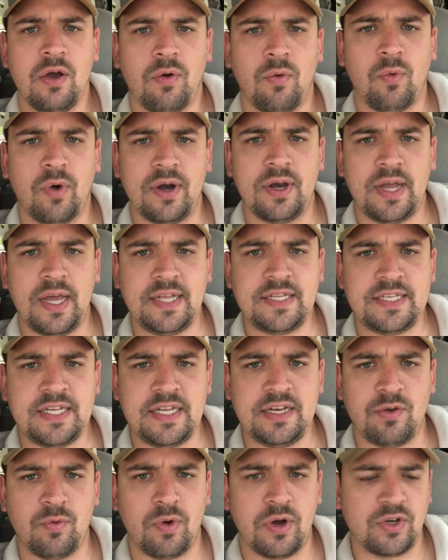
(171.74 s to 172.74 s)

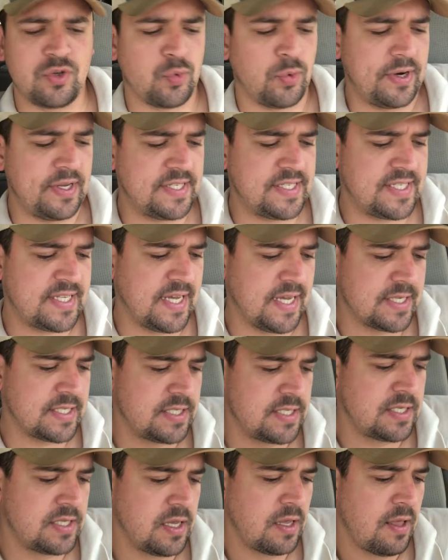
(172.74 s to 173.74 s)
119 to
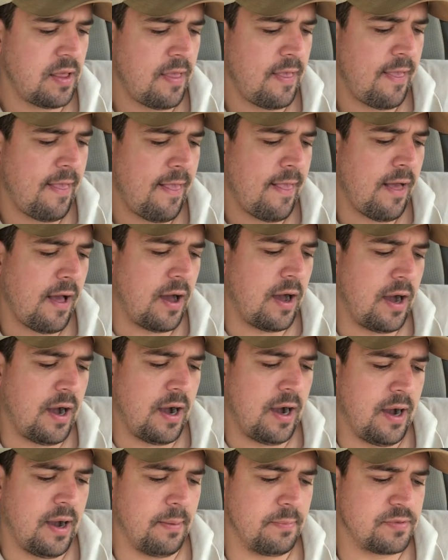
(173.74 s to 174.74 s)
126.
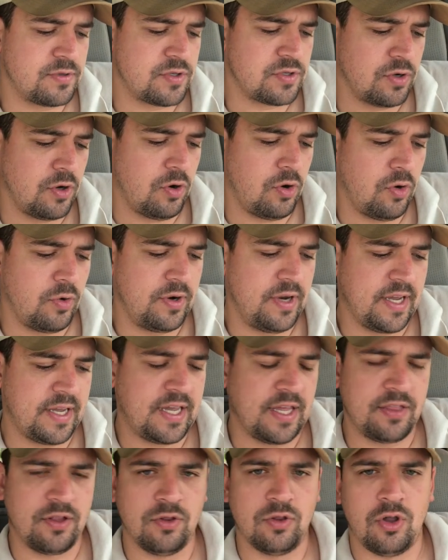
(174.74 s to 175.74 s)
So Nick
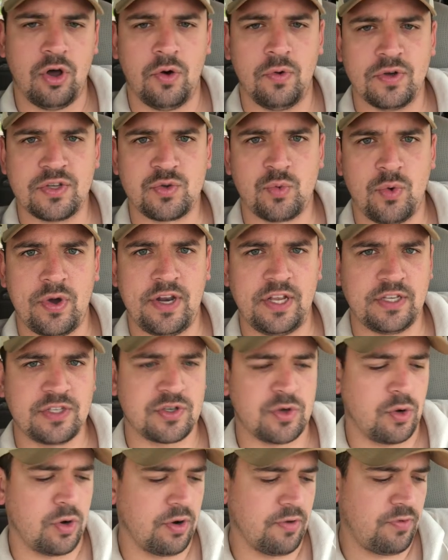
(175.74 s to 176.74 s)
had the lowest winning
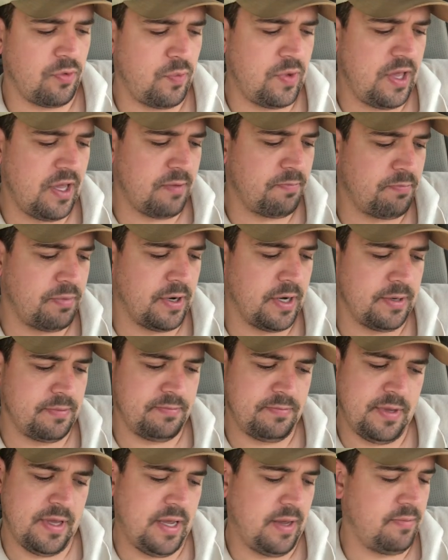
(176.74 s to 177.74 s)
score of the week, but
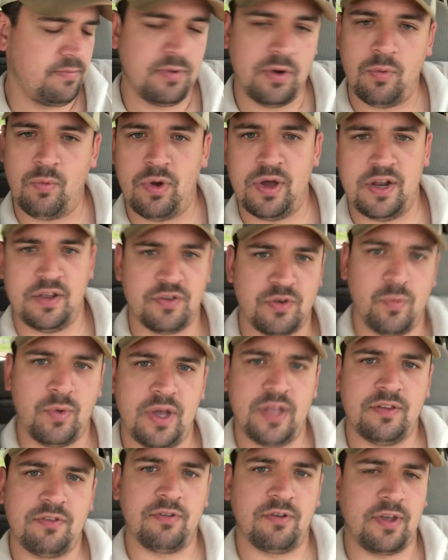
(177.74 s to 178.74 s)
hey, a win is a
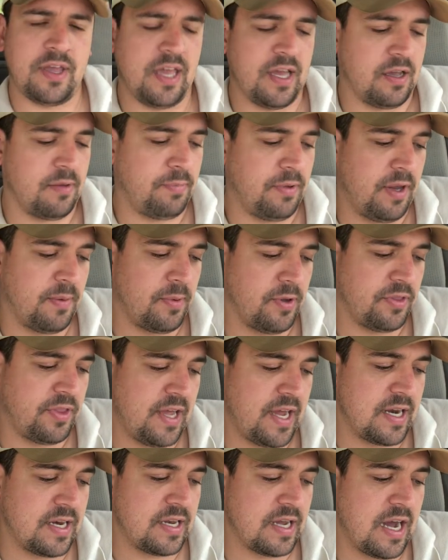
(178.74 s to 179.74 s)
win, so can't complain about
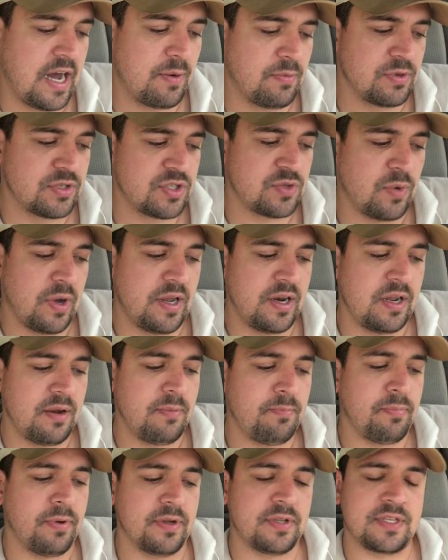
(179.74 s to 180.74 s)
that. Don was sweating
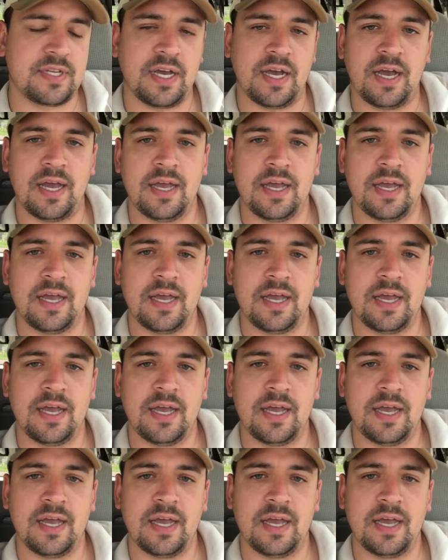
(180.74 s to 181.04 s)
it, but